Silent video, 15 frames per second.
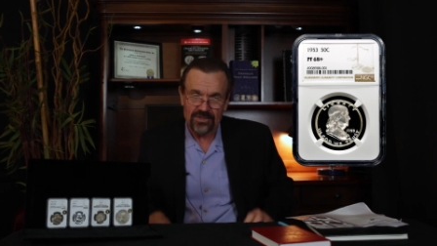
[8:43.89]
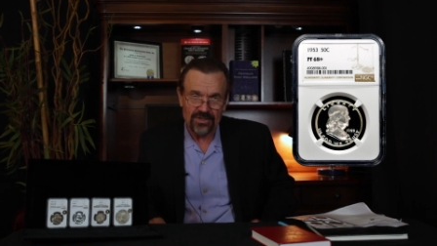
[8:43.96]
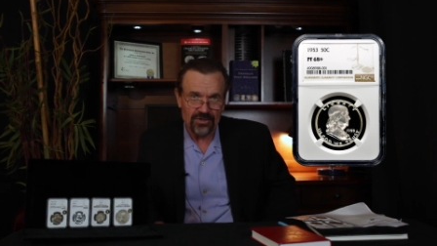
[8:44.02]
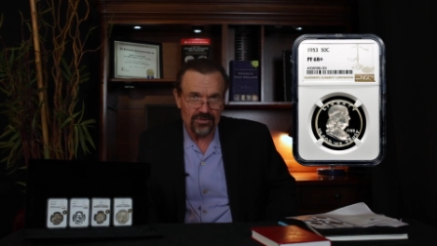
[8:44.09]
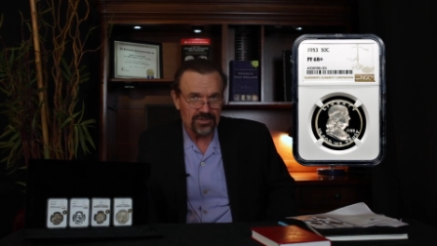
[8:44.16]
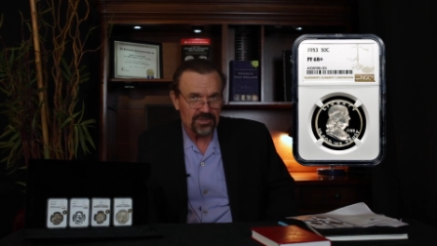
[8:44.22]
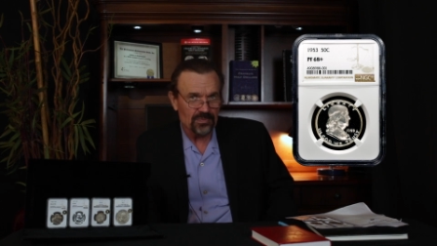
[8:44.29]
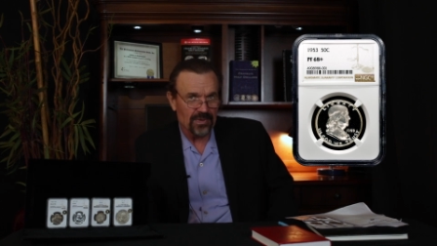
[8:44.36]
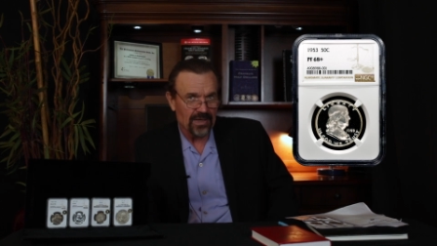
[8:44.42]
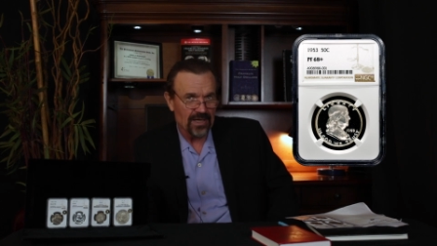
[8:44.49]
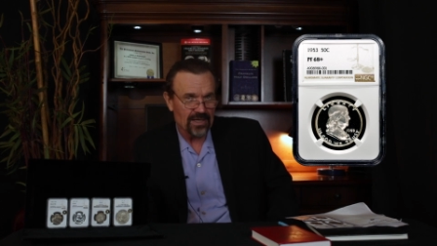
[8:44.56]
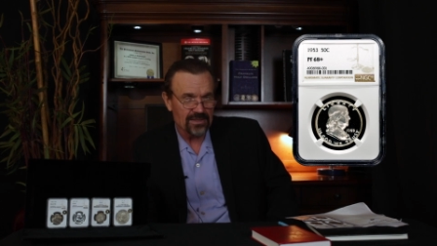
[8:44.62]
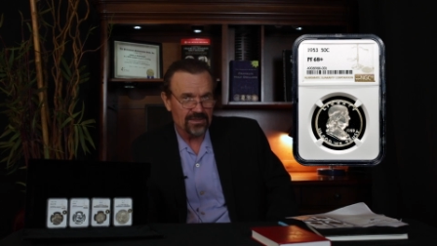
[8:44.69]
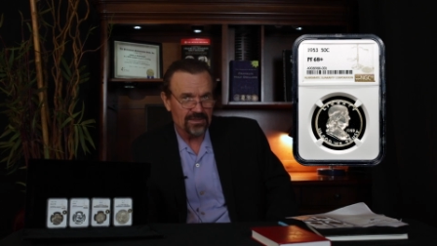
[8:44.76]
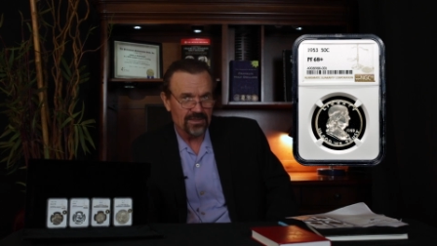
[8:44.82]
no
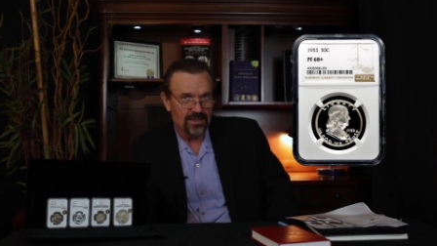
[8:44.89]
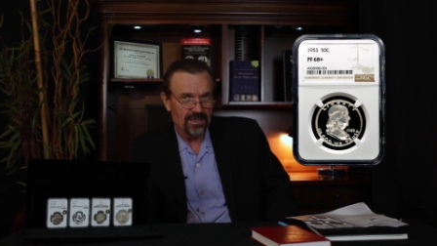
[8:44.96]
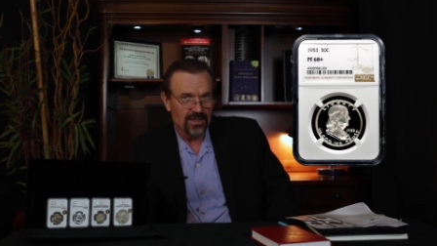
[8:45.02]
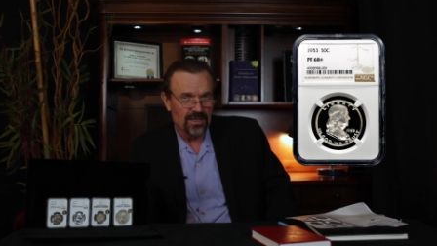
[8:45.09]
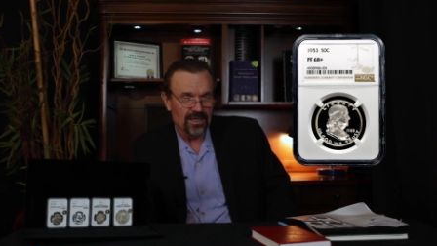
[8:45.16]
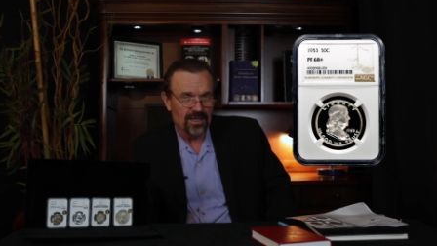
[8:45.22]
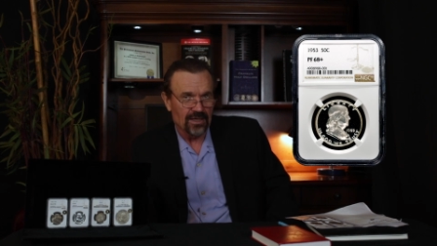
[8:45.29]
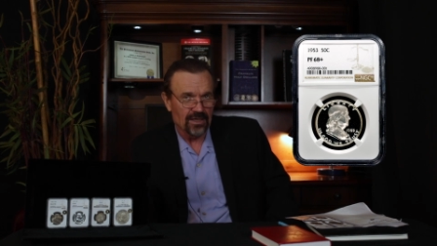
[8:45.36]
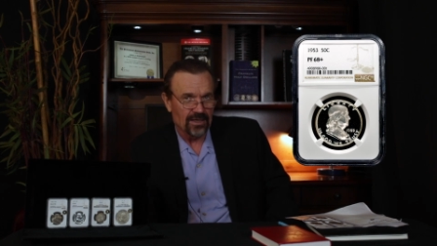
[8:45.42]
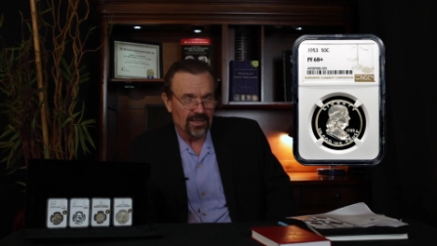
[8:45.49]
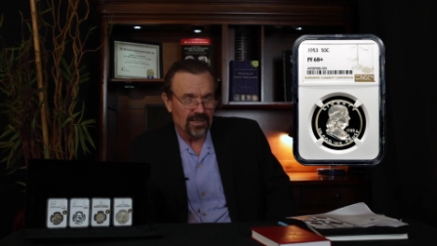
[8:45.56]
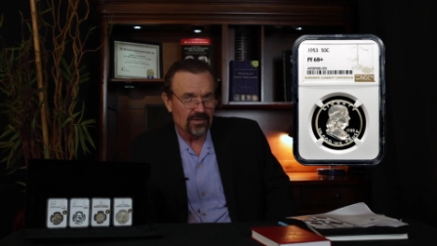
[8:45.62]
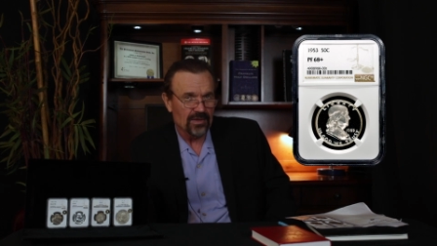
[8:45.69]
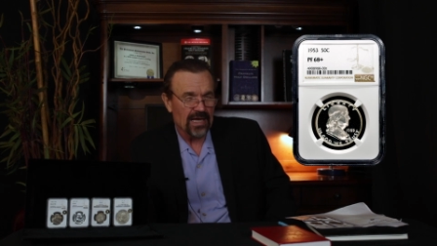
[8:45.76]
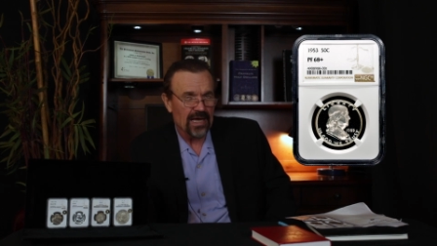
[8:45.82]
spots, uh,
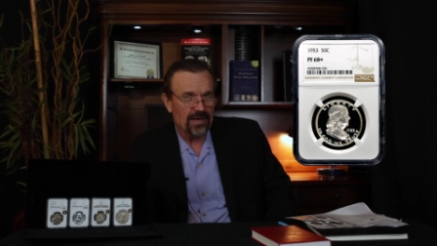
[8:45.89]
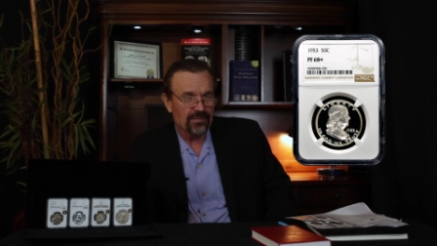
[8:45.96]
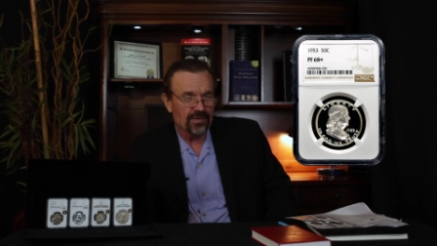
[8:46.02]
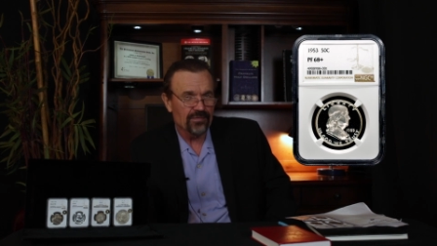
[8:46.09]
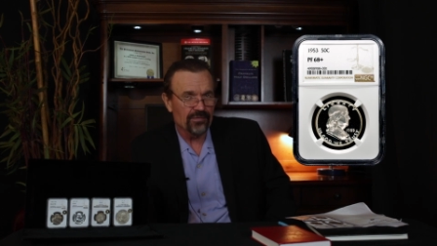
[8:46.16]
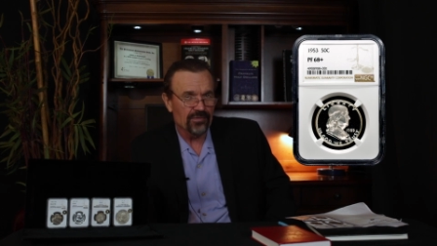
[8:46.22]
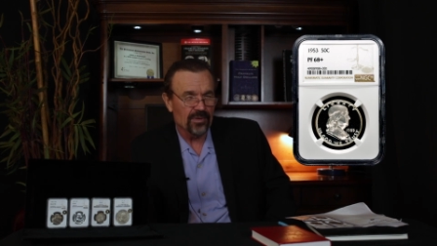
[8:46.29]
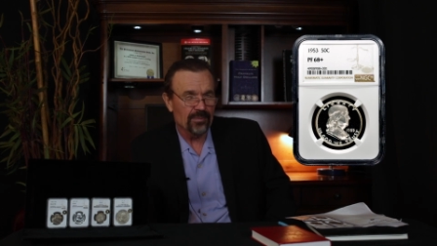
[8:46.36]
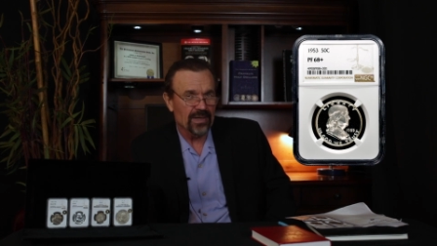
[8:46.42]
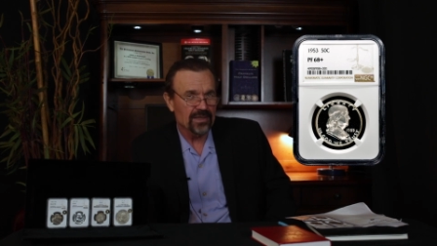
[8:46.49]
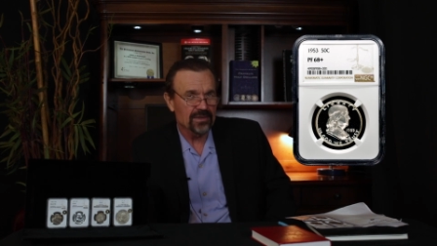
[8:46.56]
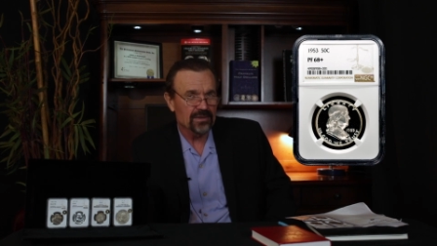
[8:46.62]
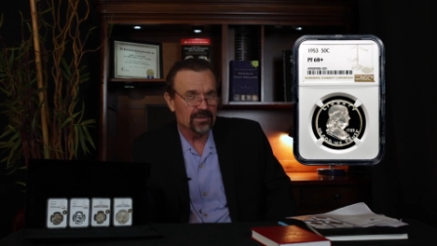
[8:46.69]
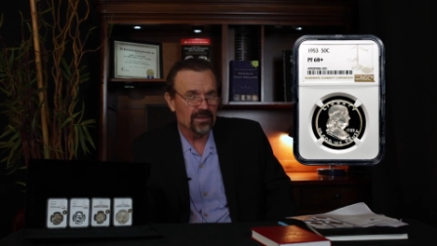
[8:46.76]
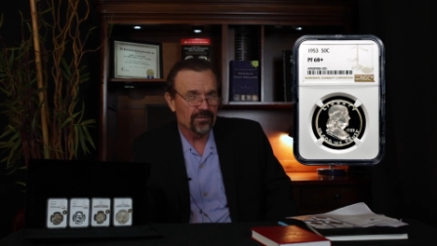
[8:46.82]
and I have it for
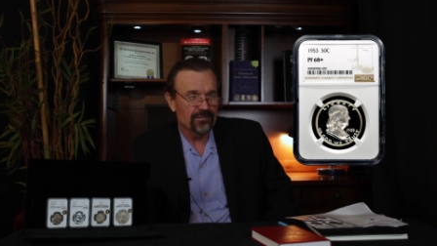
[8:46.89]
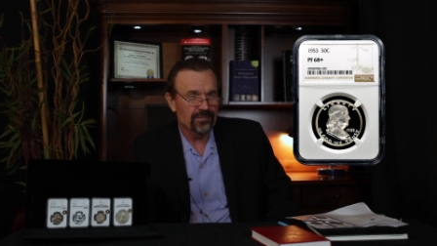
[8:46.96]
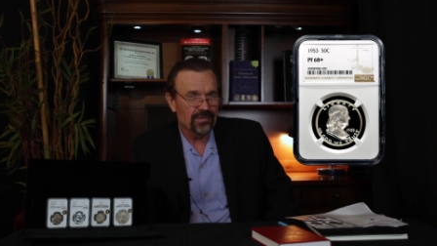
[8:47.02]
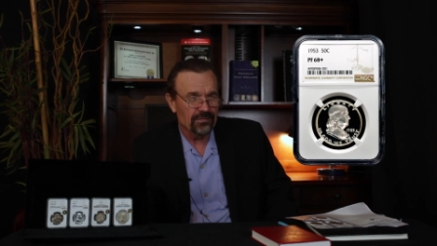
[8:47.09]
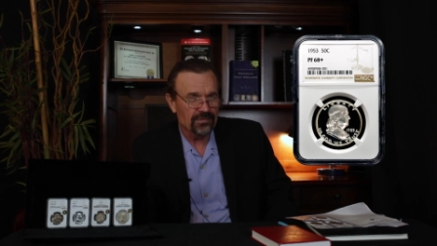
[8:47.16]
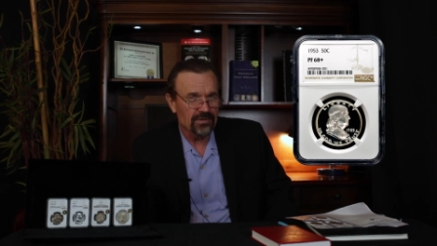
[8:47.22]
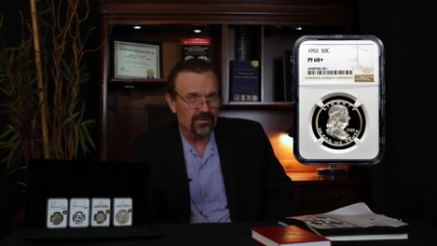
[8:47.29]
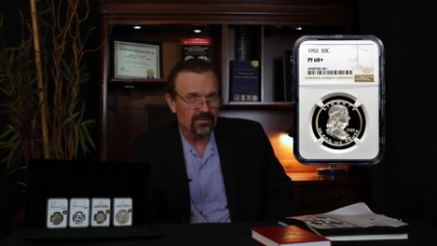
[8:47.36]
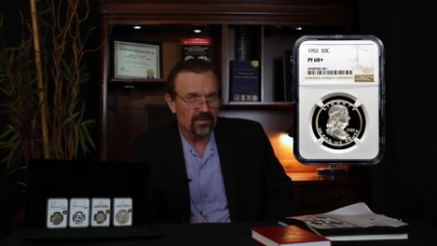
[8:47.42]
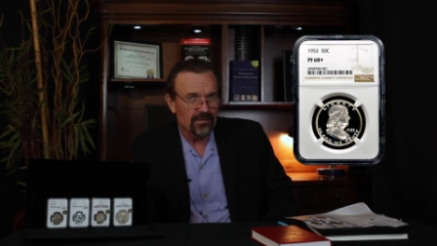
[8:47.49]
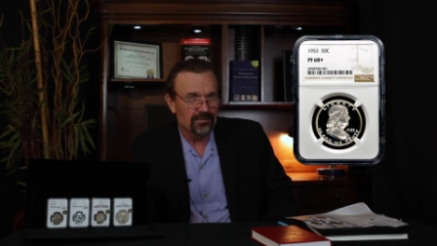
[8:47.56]
about a fifth of,